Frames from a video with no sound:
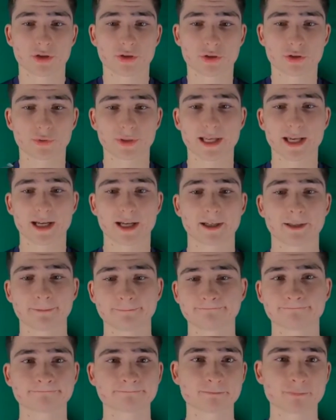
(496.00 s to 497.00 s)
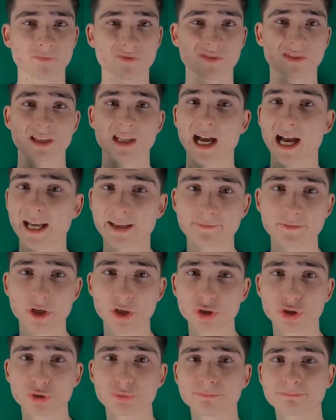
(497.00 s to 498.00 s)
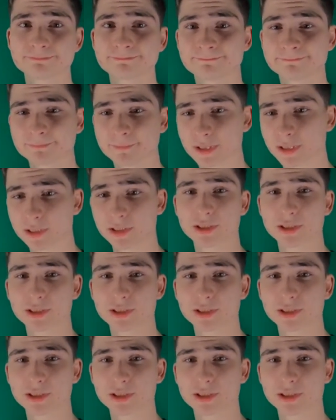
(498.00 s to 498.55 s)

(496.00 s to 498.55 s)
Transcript: So yeah, high in volume,